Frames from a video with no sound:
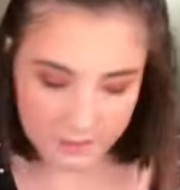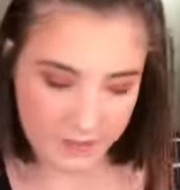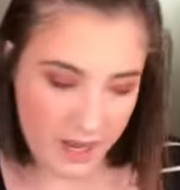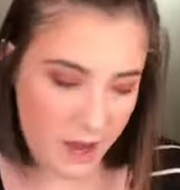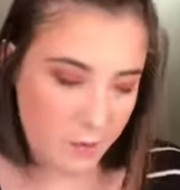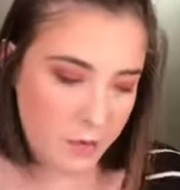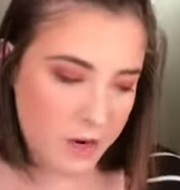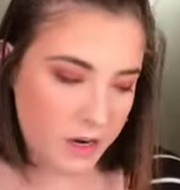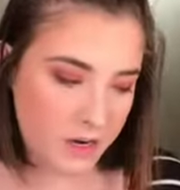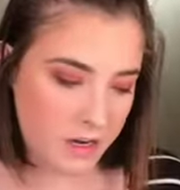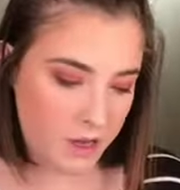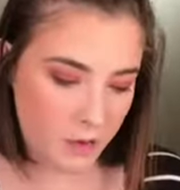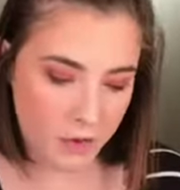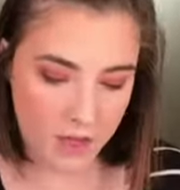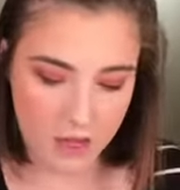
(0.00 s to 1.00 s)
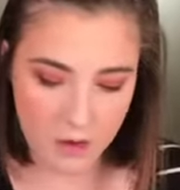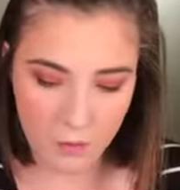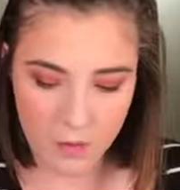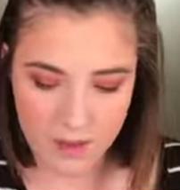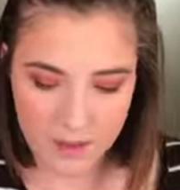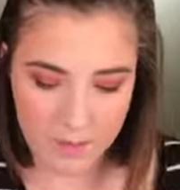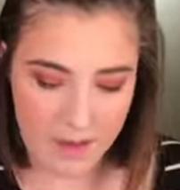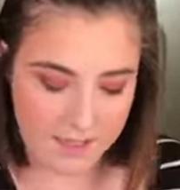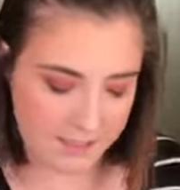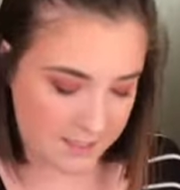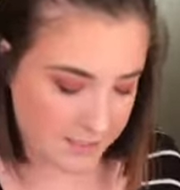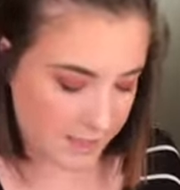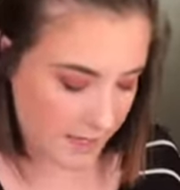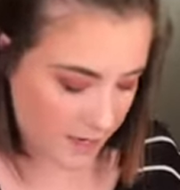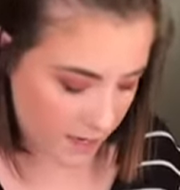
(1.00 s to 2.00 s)
Now we're going to go in with
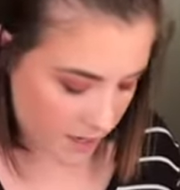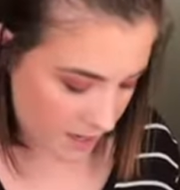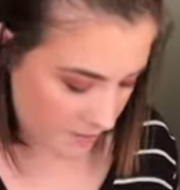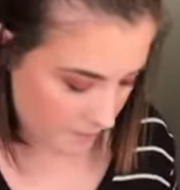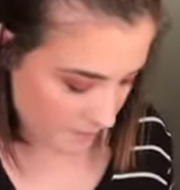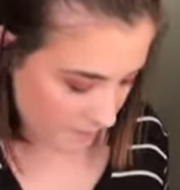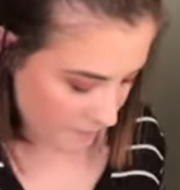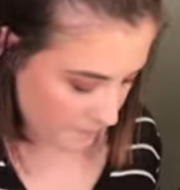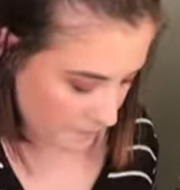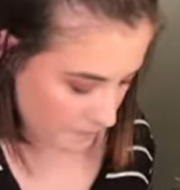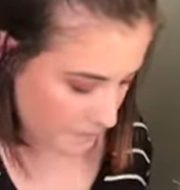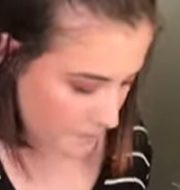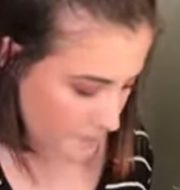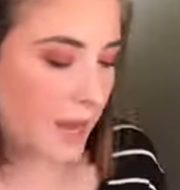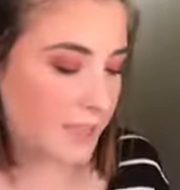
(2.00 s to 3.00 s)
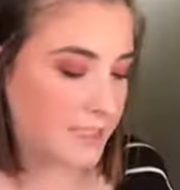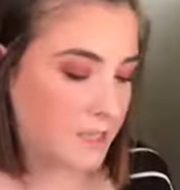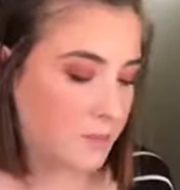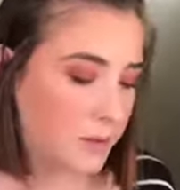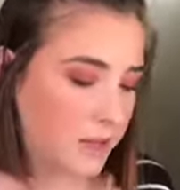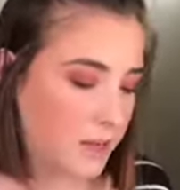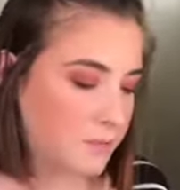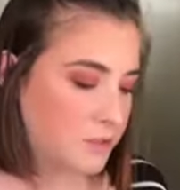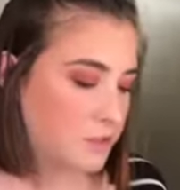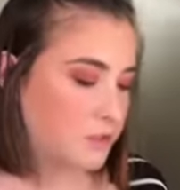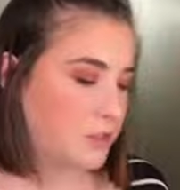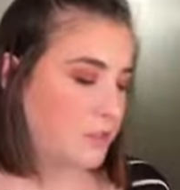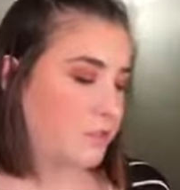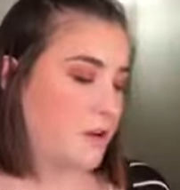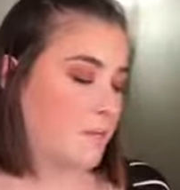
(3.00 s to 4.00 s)
mascara. I did pick up two
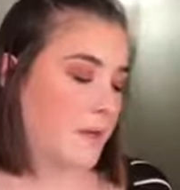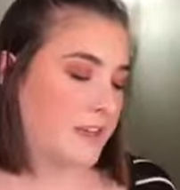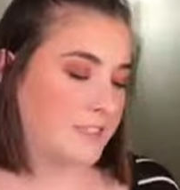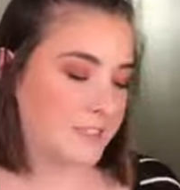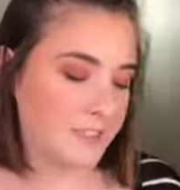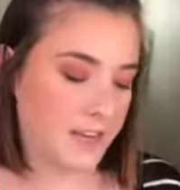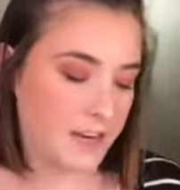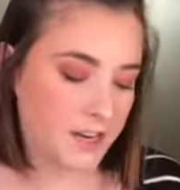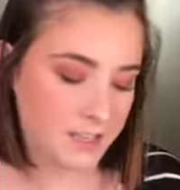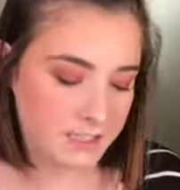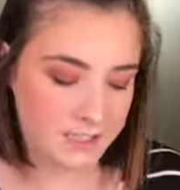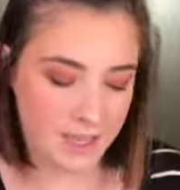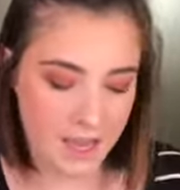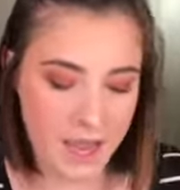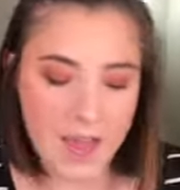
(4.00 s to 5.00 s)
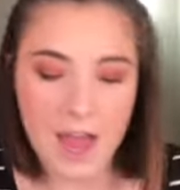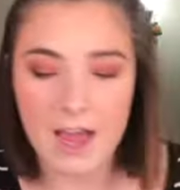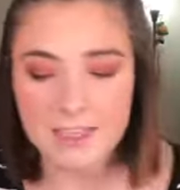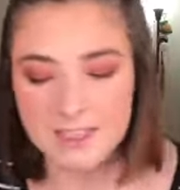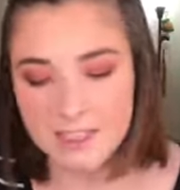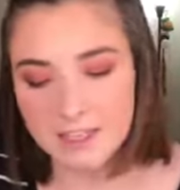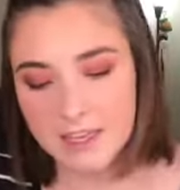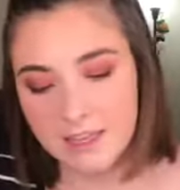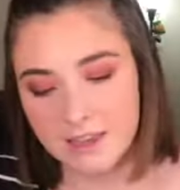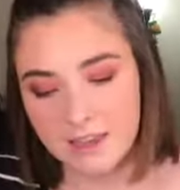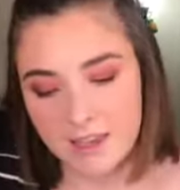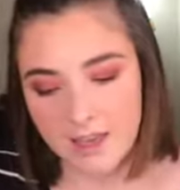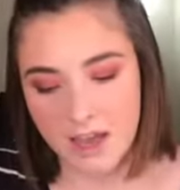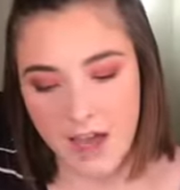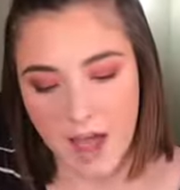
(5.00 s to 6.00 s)
different mascaras. I did get
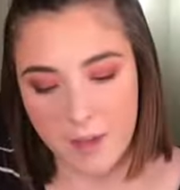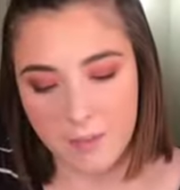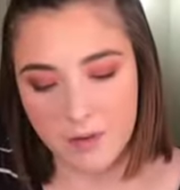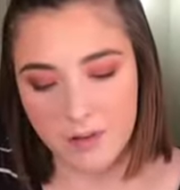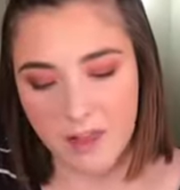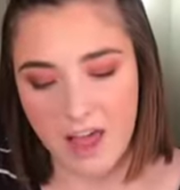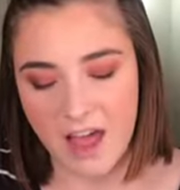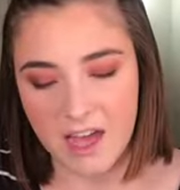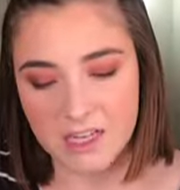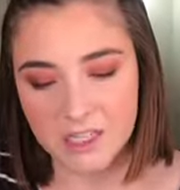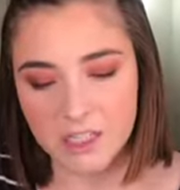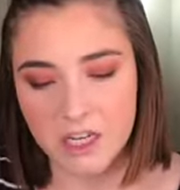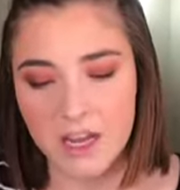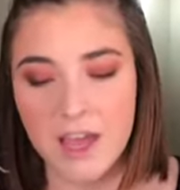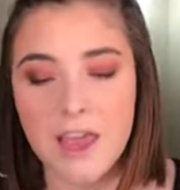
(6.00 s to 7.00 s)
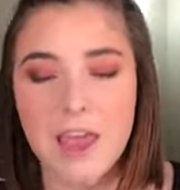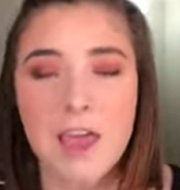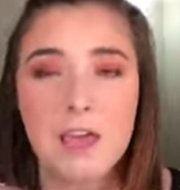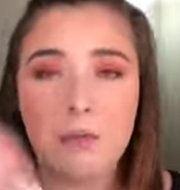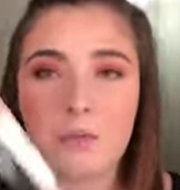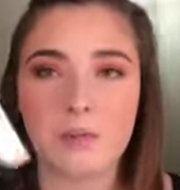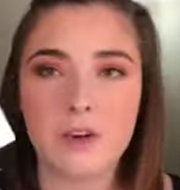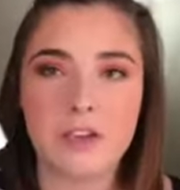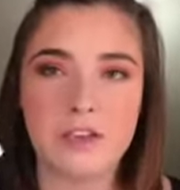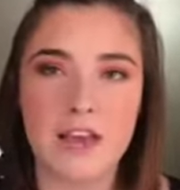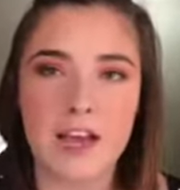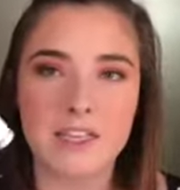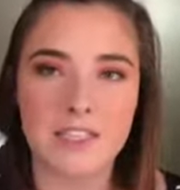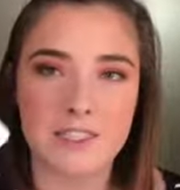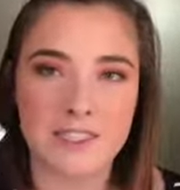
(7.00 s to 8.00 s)
the Hyper Lash in
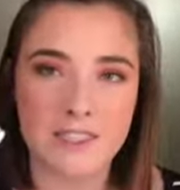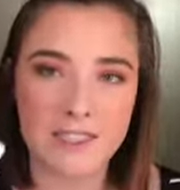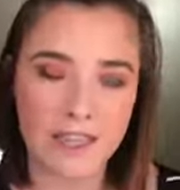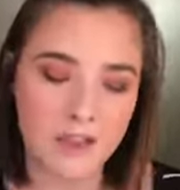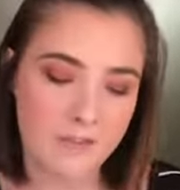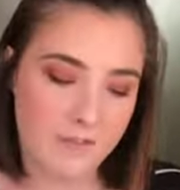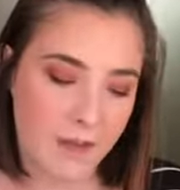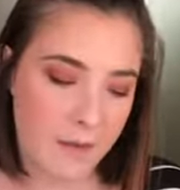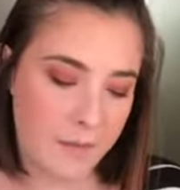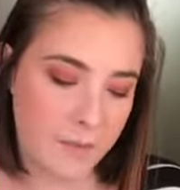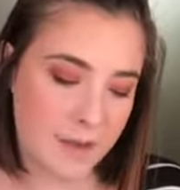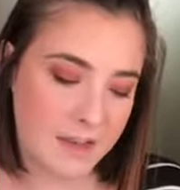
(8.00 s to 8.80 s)
Pre-Lash. This is like a fiber